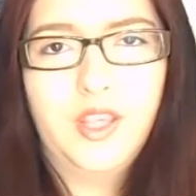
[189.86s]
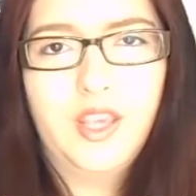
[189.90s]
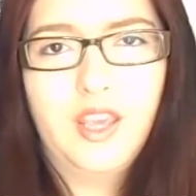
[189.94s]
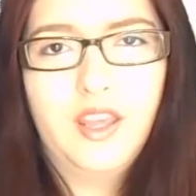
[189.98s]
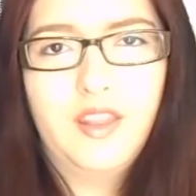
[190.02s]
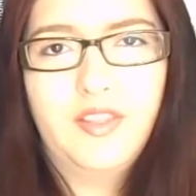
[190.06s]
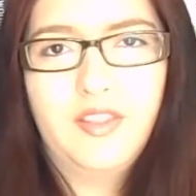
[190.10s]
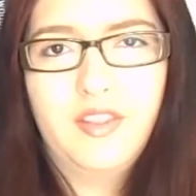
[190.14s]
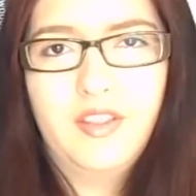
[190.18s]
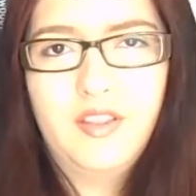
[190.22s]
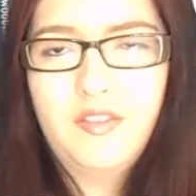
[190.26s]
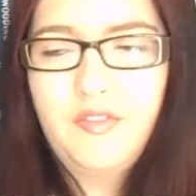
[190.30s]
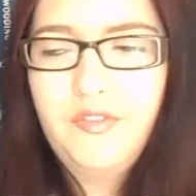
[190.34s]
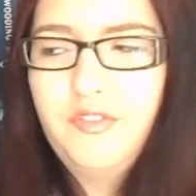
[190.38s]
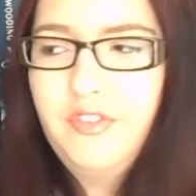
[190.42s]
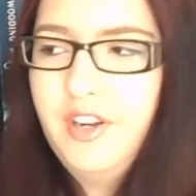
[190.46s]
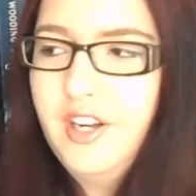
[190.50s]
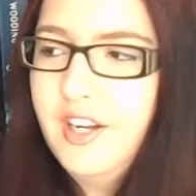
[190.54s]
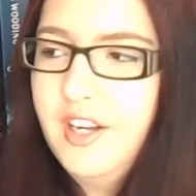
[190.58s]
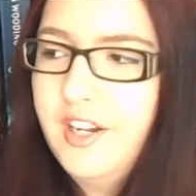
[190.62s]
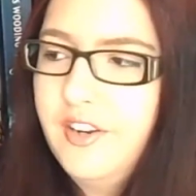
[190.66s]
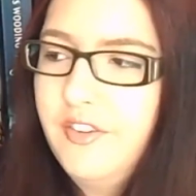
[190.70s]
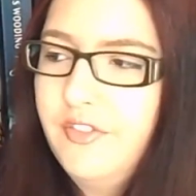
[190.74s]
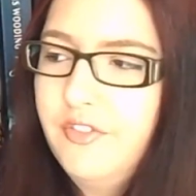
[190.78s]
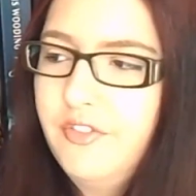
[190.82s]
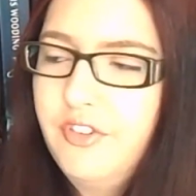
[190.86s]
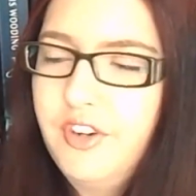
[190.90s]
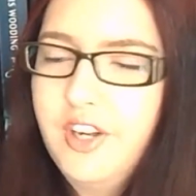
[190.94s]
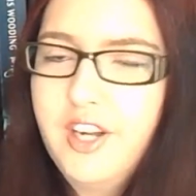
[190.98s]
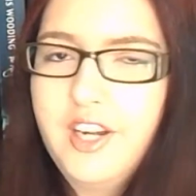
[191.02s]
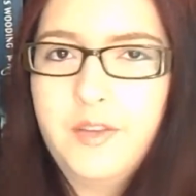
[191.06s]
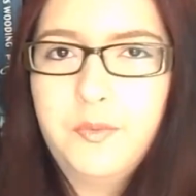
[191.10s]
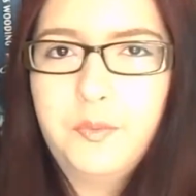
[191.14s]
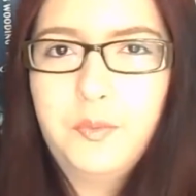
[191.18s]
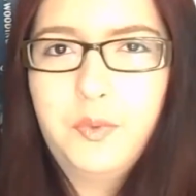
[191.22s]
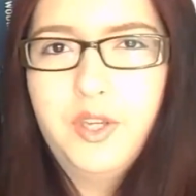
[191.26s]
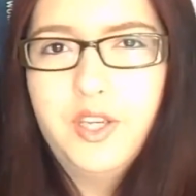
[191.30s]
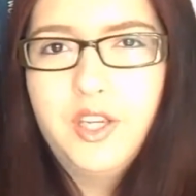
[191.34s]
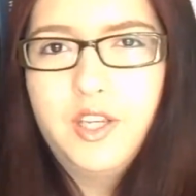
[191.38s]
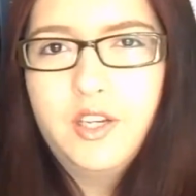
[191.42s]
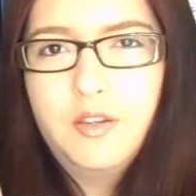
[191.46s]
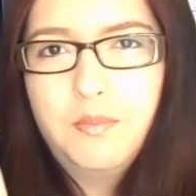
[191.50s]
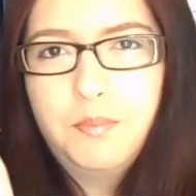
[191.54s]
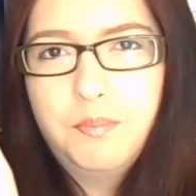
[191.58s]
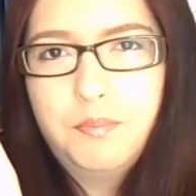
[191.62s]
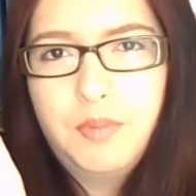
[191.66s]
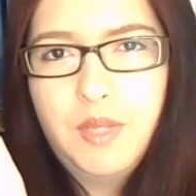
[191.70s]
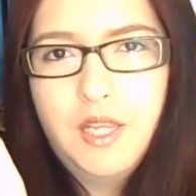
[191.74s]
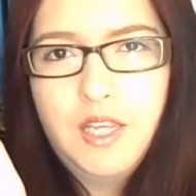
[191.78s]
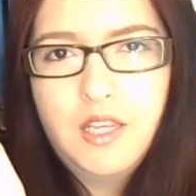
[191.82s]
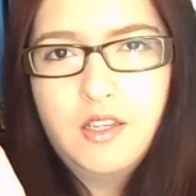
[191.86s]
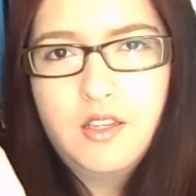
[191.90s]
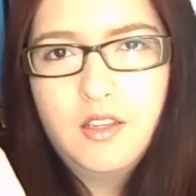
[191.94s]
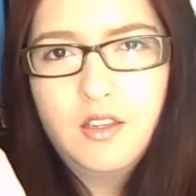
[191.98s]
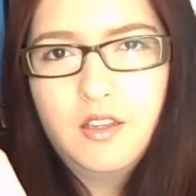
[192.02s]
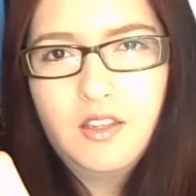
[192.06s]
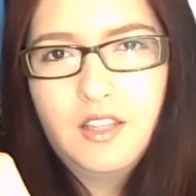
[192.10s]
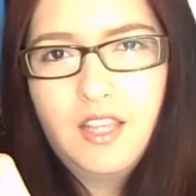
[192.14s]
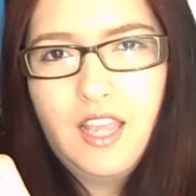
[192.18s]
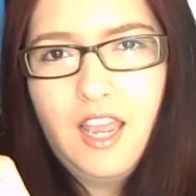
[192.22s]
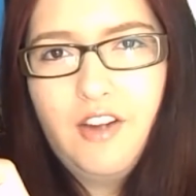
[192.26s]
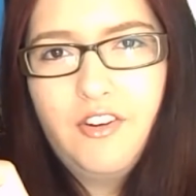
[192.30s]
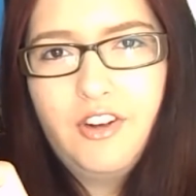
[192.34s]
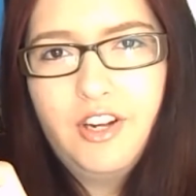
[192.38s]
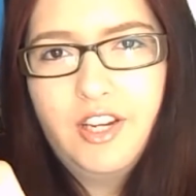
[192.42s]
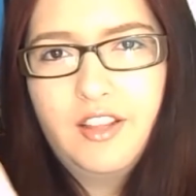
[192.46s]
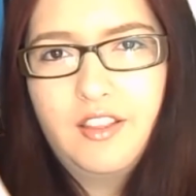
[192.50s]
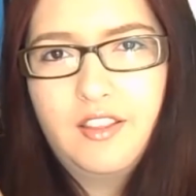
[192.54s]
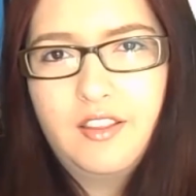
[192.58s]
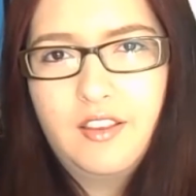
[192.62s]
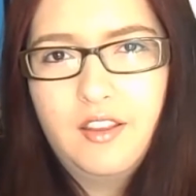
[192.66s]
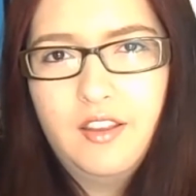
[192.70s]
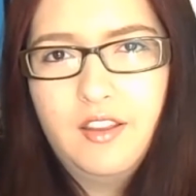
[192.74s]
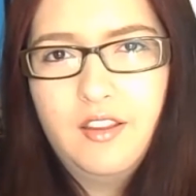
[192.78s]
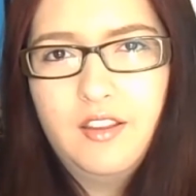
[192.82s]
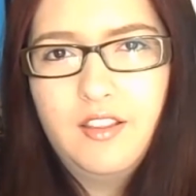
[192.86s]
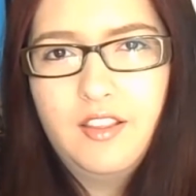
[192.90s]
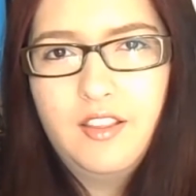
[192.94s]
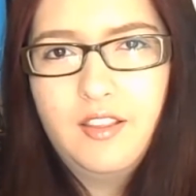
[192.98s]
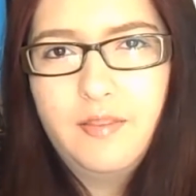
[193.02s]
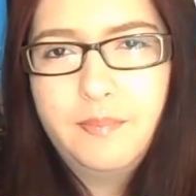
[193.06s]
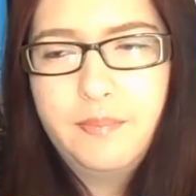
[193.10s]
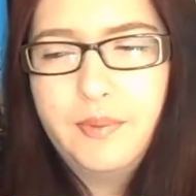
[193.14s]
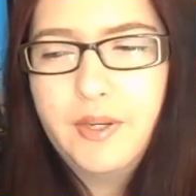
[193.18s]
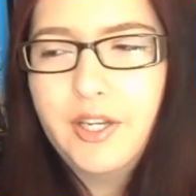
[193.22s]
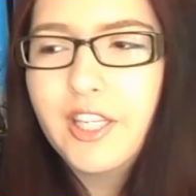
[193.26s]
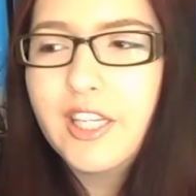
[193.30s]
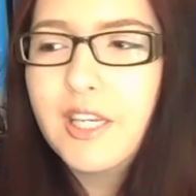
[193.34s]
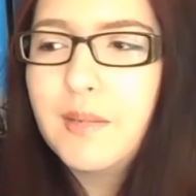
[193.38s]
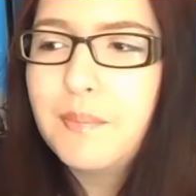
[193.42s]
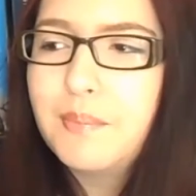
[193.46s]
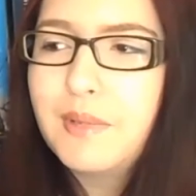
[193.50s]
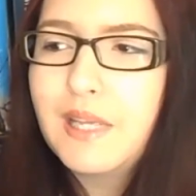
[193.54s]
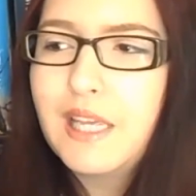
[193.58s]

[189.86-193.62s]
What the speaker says: We get this really, really weird pig character, Spider